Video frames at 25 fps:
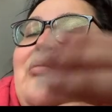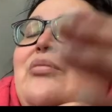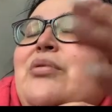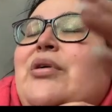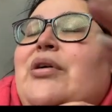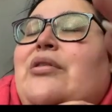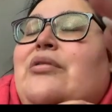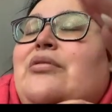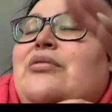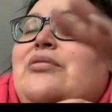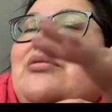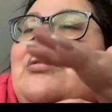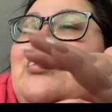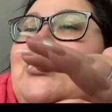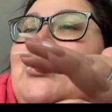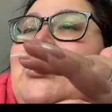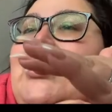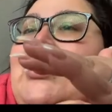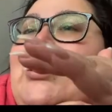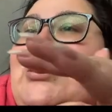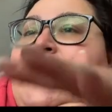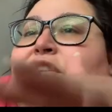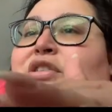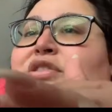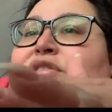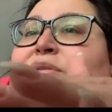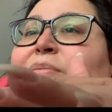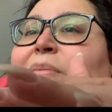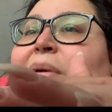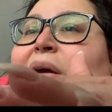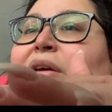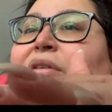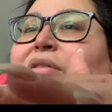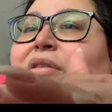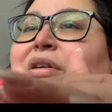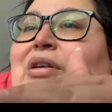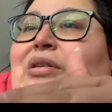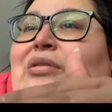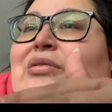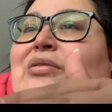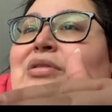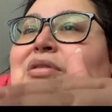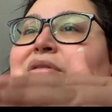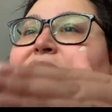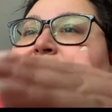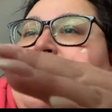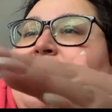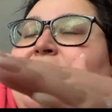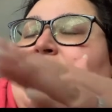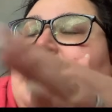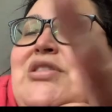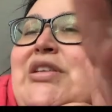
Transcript: Well, here's the background because I